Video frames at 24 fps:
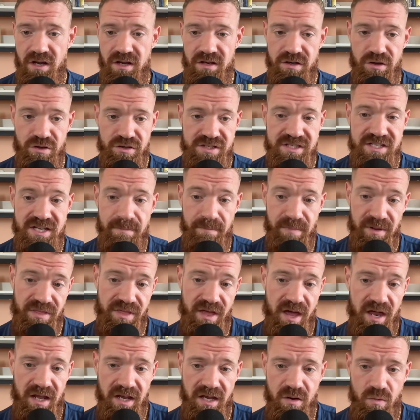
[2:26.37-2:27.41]
Your
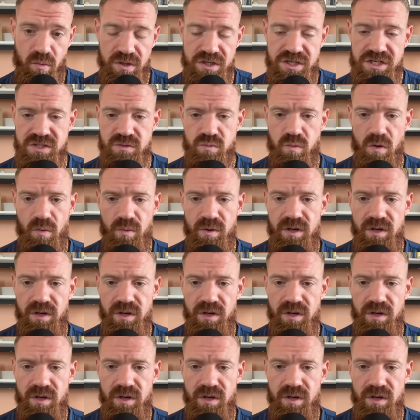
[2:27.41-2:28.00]
sympathetic, which is what